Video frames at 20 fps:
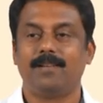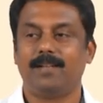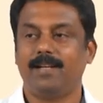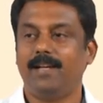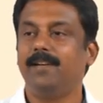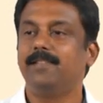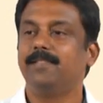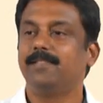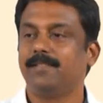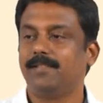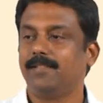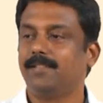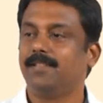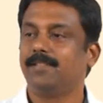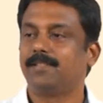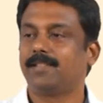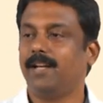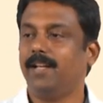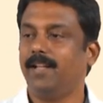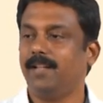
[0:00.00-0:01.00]
right, it
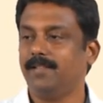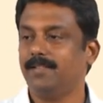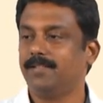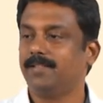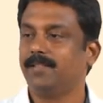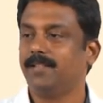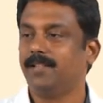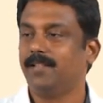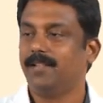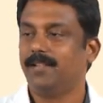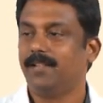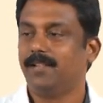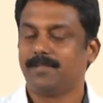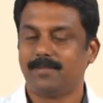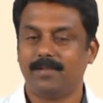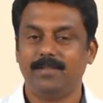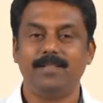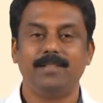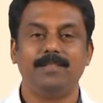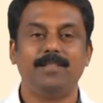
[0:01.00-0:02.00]
is clear.
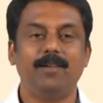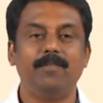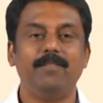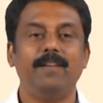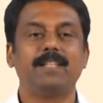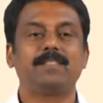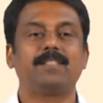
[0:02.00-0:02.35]
So, this is how we